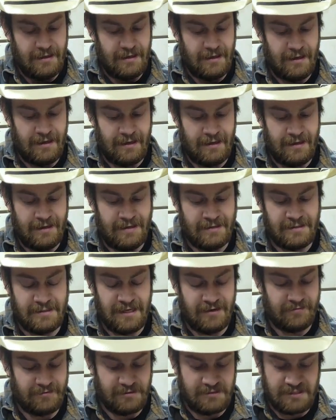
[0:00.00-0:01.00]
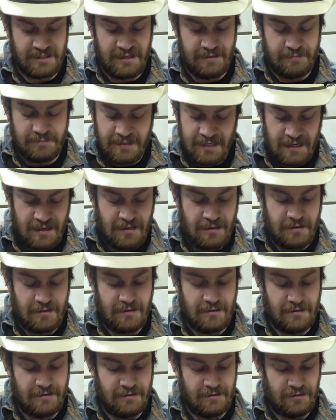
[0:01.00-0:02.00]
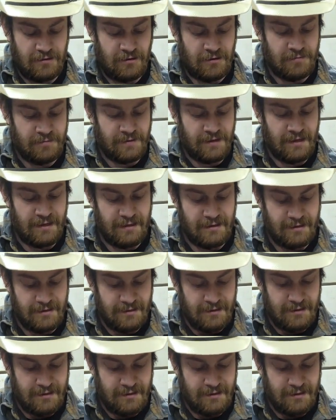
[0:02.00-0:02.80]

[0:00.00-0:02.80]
It's never skipped teeth on me.